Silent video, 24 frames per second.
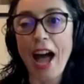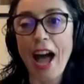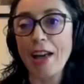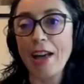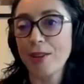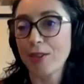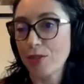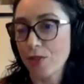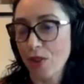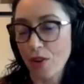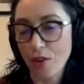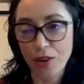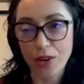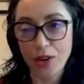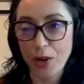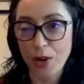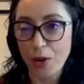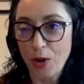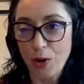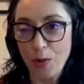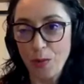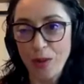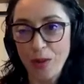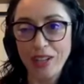I strongly
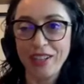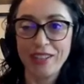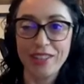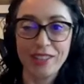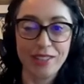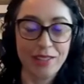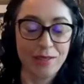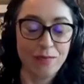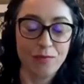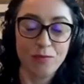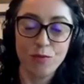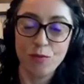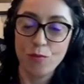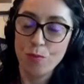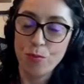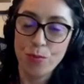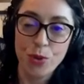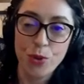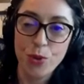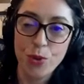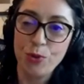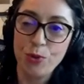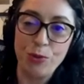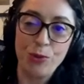recommend it. It's
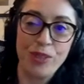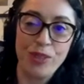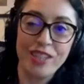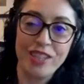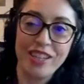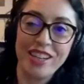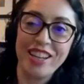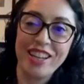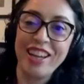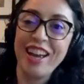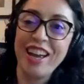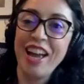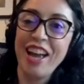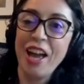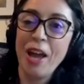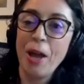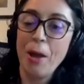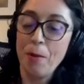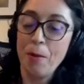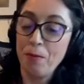beautiful city,